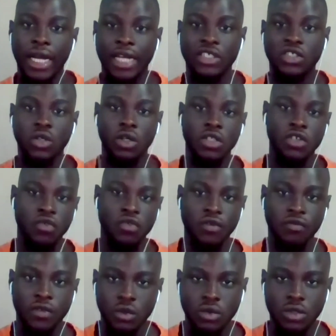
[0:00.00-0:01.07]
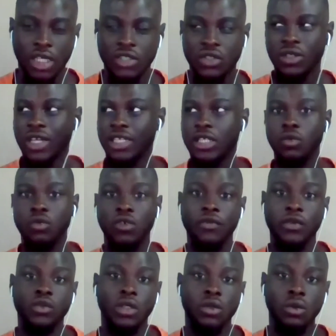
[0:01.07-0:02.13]
I saw the reviews. I saw that the
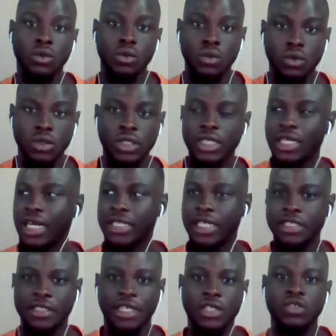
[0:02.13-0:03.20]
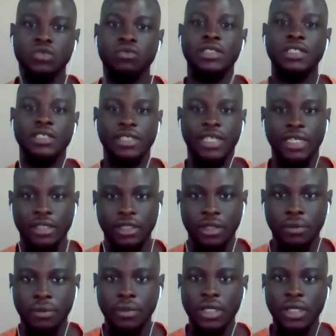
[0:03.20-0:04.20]
reviews were not good, and I decided to design them.